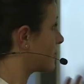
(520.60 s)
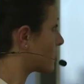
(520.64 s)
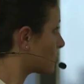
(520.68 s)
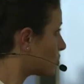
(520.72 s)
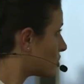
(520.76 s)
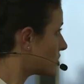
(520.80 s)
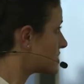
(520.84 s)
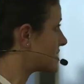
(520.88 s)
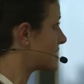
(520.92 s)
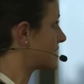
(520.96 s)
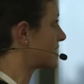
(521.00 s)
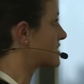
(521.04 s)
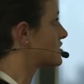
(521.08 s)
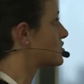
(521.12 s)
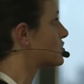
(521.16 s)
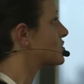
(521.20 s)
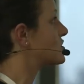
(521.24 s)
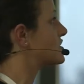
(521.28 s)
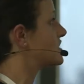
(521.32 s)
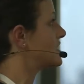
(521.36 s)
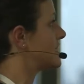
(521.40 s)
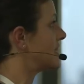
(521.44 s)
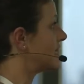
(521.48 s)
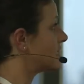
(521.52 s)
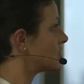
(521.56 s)
there was an
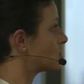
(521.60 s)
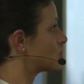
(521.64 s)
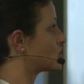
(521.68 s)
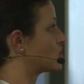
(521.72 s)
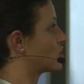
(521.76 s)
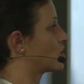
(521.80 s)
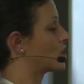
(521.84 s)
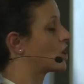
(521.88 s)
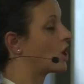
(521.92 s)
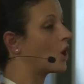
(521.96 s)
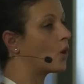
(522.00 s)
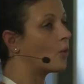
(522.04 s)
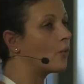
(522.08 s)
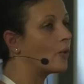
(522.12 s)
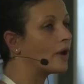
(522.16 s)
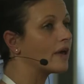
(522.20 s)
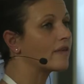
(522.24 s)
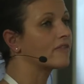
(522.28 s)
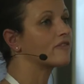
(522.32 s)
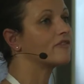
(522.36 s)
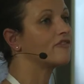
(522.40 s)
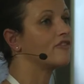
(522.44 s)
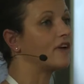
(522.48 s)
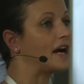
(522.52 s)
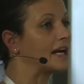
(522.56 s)
association
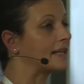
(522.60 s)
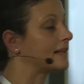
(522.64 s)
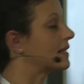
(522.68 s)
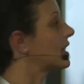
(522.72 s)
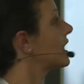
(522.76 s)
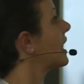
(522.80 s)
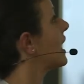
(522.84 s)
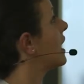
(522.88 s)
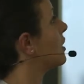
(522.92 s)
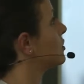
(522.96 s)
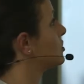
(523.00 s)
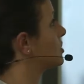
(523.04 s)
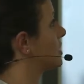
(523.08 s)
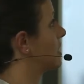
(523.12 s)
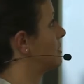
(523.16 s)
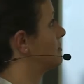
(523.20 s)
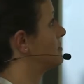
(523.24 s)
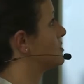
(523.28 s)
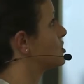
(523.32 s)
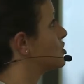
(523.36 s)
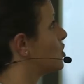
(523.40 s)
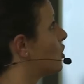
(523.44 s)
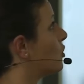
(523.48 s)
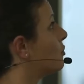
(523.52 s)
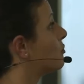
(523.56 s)
with fatal
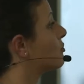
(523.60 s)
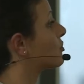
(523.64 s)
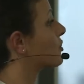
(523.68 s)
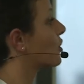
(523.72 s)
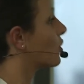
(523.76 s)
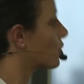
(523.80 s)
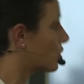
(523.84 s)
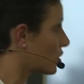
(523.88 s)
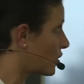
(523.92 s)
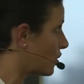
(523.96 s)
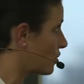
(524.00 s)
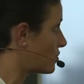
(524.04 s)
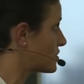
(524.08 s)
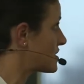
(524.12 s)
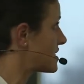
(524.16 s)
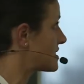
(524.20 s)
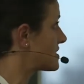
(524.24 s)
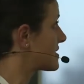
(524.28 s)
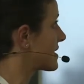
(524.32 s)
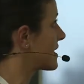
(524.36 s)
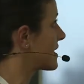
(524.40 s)
outcome. So prognosis